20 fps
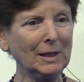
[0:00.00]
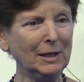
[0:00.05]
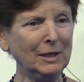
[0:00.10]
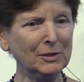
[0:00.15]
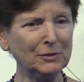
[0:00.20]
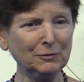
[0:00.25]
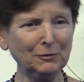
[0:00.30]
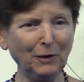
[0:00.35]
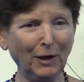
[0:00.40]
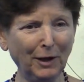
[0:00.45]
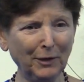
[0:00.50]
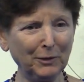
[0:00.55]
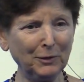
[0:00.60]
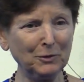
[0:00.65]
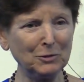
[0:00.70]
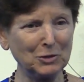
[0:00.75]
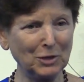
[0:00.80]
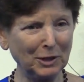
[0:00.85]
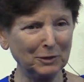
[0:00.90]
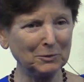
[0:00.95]
his
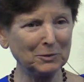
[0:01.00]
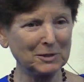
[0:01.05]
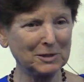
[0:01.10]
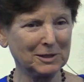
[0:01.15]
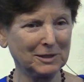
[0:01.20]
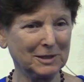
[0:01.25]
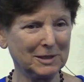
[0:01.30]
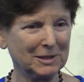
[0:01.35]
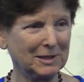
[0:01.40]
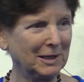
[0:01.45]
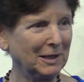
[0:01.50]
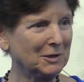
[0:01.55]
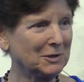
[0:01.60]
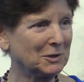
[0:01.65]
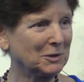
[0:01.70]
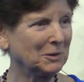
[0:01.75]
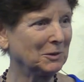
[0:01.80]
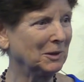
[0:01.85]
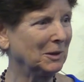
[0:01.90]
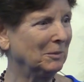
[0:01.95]
father generously
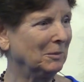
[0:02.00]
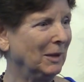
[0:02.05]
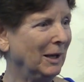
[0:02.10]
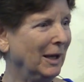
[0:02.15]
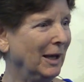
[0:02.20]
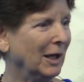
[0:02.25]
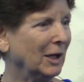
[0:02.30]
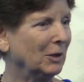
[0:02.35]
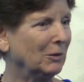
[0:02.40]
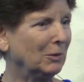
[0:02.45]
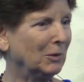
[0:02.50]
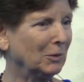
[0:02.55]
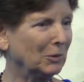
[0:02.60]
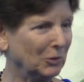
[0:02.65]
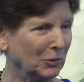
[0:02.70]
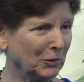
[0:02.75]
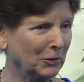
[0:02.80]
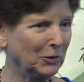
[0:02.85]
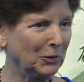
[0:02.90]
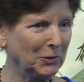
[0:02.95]
says to him,
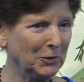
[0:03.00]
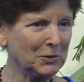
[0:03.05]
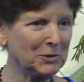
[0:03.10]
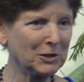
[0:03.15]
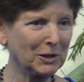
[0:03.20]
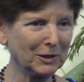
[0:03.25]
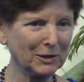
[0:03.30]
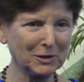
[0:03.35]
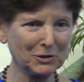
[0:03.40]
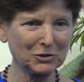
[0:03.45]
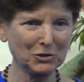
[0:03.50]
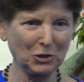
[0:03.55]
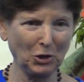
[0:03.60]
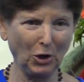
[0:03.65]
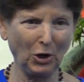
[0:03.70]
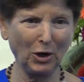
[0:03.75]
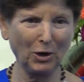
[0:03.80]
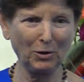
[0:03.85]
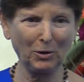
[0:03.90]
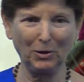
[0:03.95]
you're using this
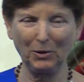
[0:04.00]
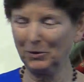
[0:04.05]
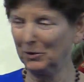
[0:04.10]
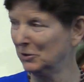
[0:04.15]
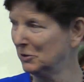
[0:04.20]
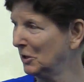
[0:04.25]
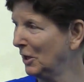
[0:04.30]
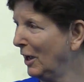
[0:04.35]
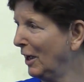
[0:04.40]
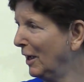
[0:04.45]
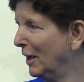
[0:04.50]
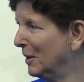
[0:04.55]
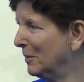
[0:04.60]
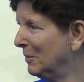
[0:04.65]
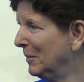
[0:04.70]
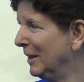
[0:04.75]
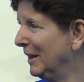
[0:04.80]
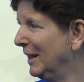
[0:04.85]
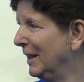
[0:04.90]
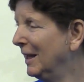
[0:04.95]
car all the
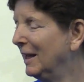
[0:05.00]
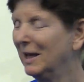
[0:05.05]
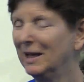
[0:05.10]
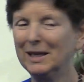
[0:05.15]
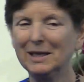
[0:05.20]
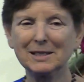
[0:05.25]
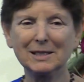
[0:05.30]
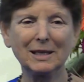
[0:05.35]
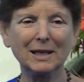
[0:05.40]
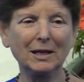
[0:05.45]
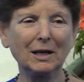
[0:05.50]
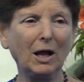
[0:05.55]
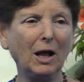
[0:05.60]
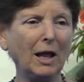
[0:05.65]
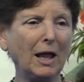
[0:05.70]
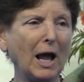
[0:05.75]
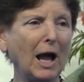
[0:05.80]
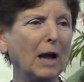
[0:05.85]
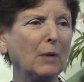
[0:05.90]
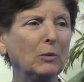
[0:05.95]
time. He said,
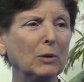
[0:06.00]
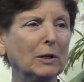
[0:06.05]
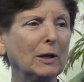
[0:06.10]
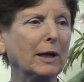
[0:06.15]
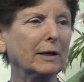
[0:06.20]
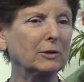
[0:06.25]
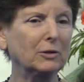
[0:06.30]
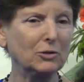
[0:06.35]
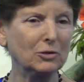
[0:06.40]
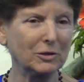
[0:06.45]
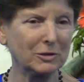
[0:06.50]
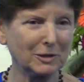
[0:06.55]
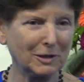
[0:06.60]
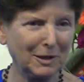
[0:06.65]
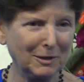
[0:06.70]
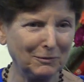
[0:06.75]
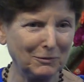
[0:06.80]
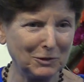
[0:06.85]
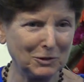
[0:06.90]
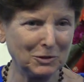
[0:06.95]
I would like to just
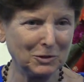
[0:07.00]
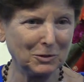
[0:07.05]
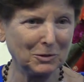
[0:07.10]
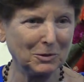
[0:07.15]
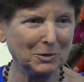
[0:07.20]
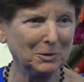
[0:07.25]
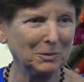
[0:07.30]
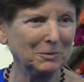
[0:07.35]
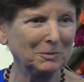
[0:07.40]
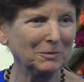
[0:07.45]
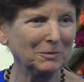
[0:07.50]
give it to you.